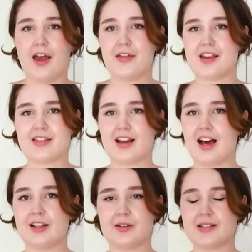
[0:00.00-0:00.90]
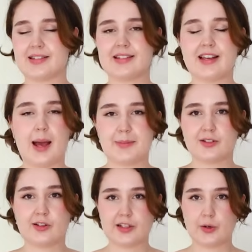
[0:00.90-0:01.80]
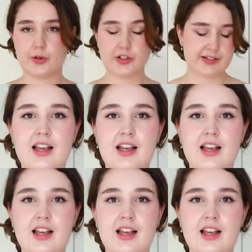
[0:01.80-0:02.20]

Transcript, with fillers: I think the color is absolutely gorgeous.